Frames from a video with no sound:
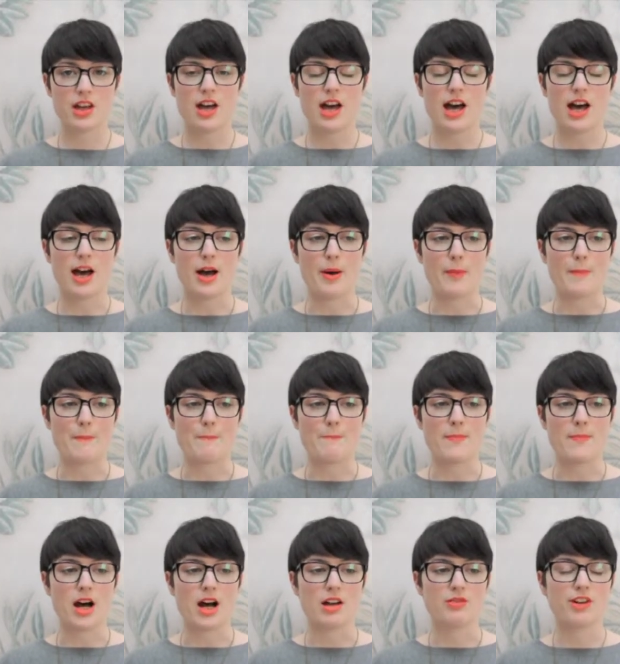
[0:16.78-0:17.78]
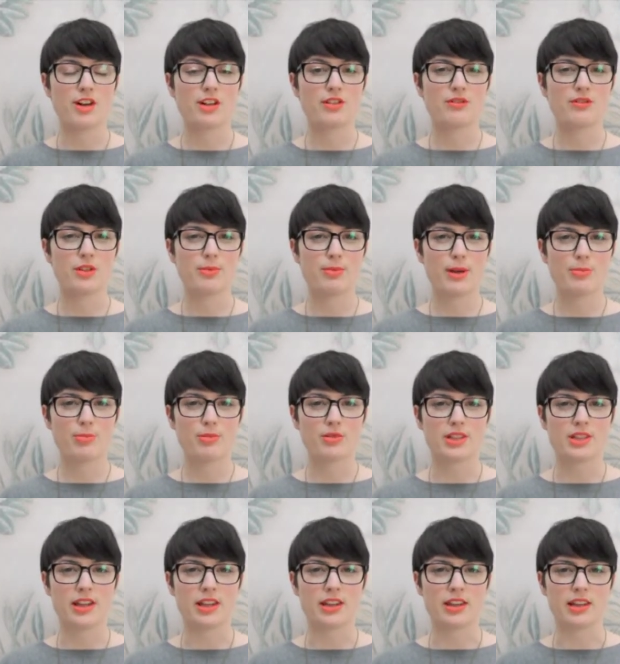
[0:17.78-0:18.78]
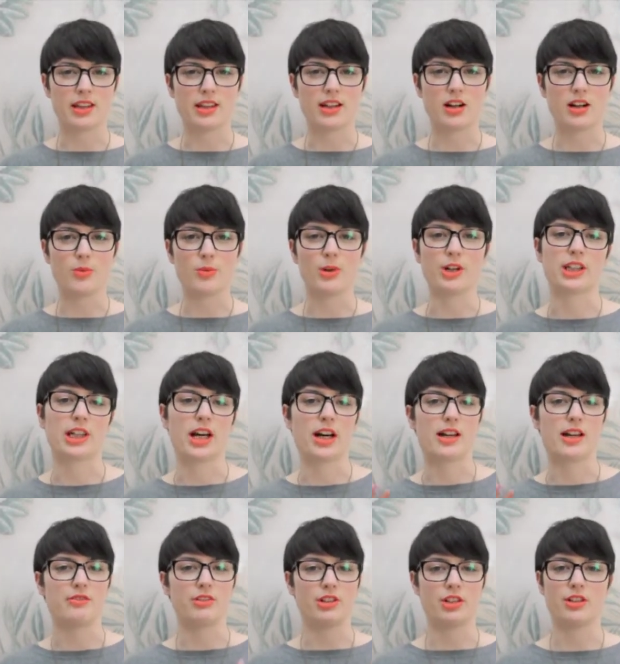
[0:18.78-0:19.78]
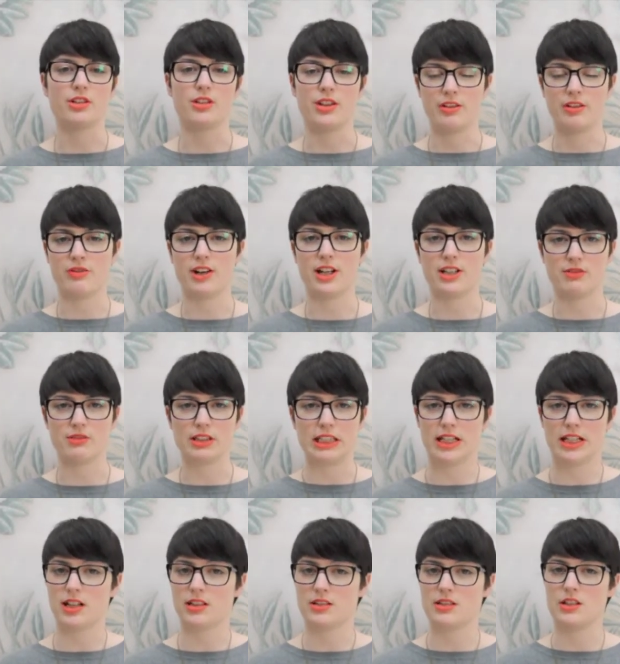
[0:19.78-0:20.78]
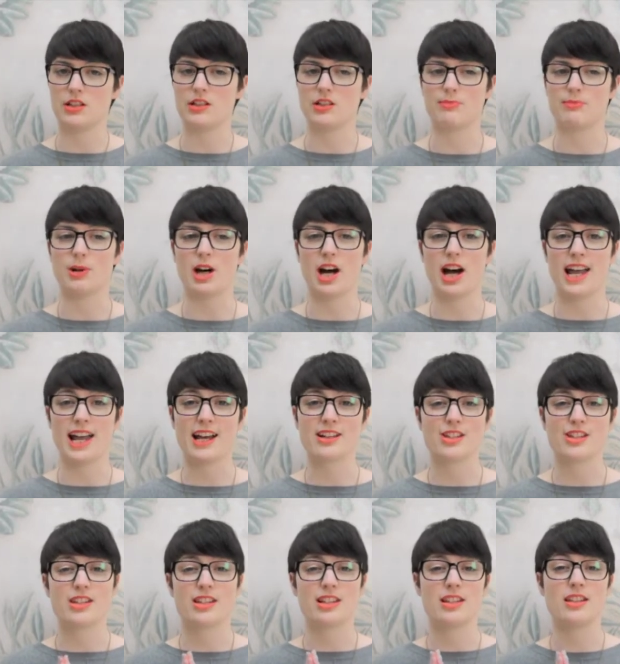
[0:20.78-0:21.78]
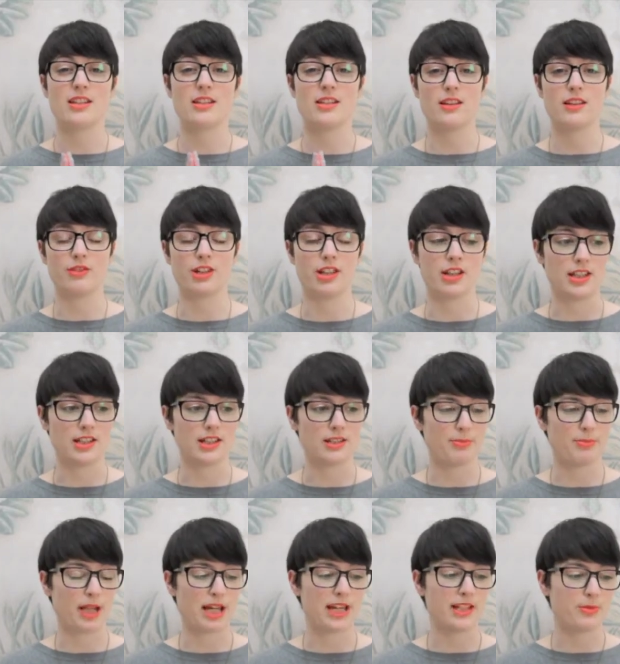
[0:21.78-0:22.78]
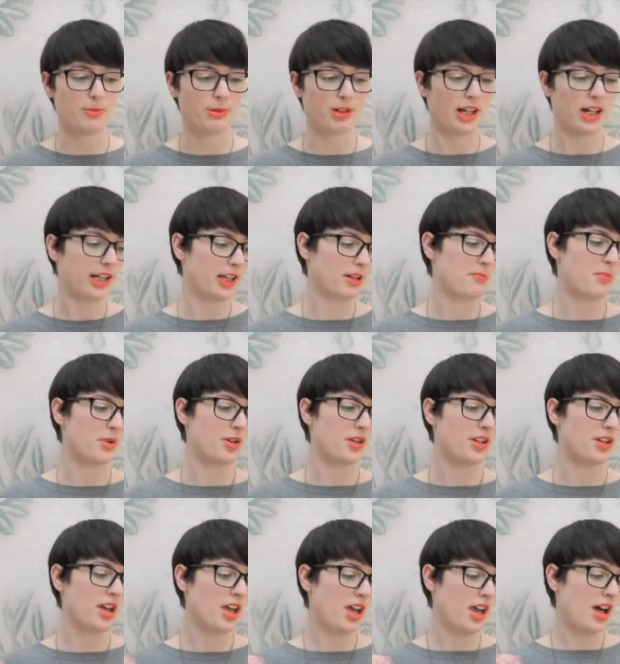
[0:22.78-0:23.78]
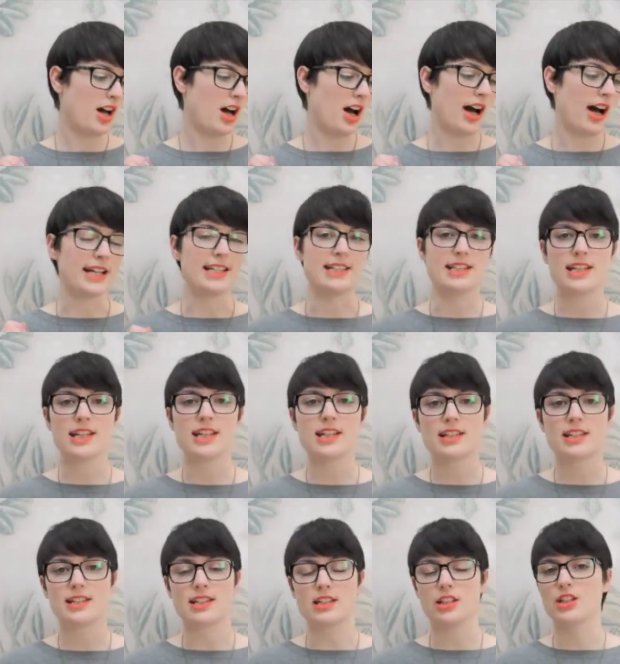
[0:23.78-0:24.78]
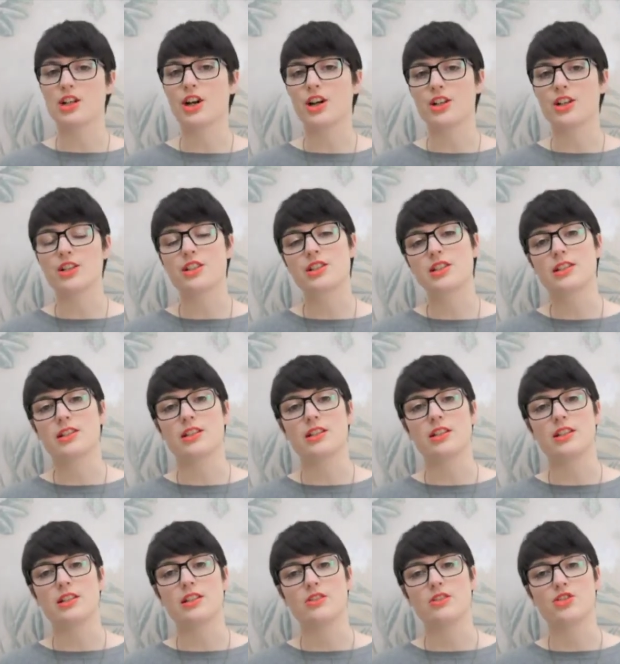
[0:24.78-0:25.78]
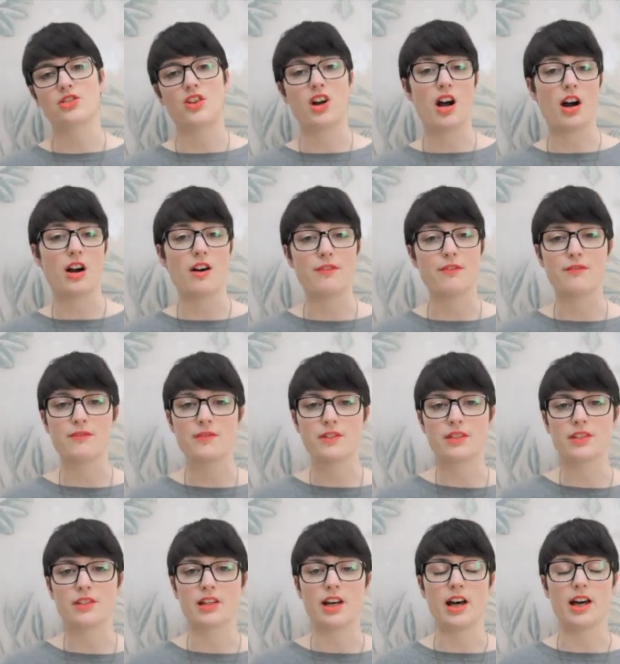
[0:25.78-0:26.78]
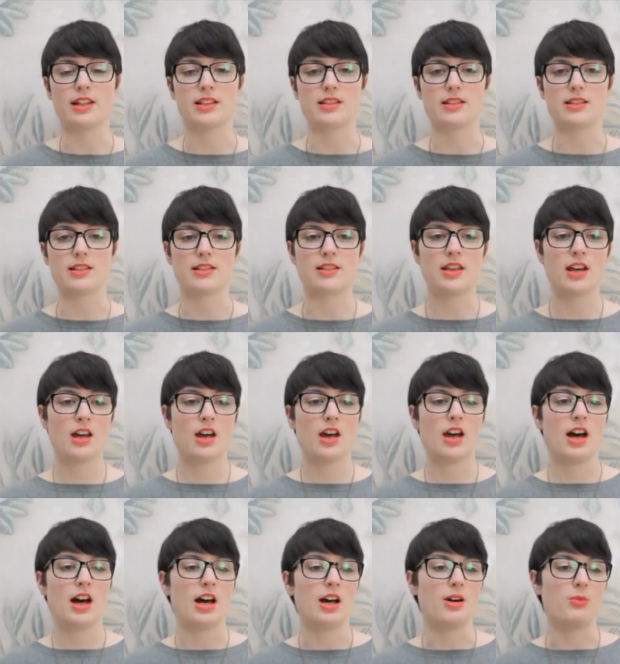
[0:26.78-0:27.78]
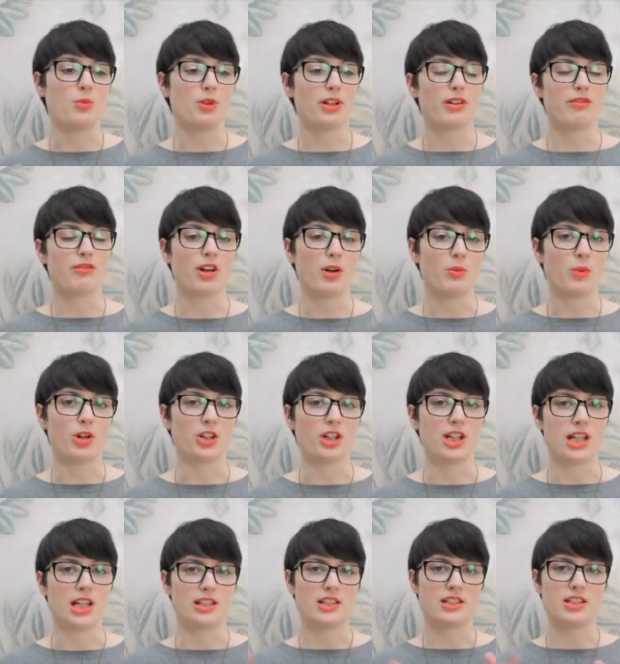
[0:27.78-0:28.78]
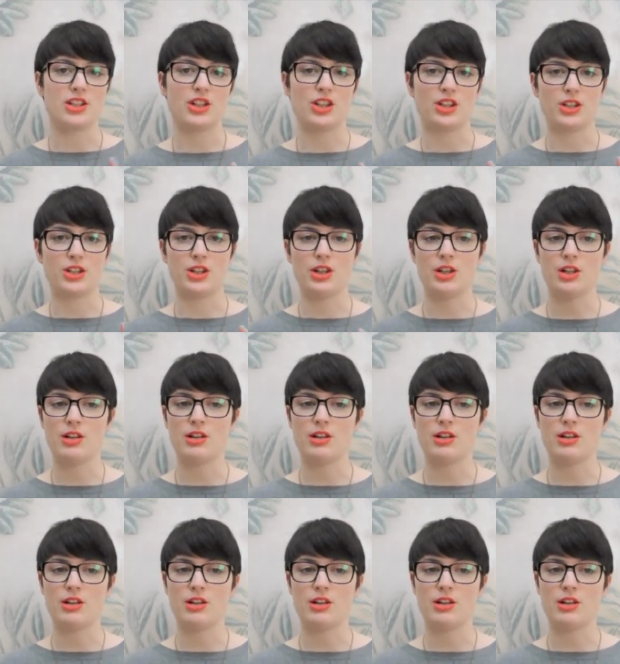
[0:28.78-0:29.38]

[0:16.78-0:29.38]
I've heard a few people say that they can't work out Evernote or they find it really hard to use, but I actually love it. It's a place where I can put ideas and notes and drafts and whatever I want into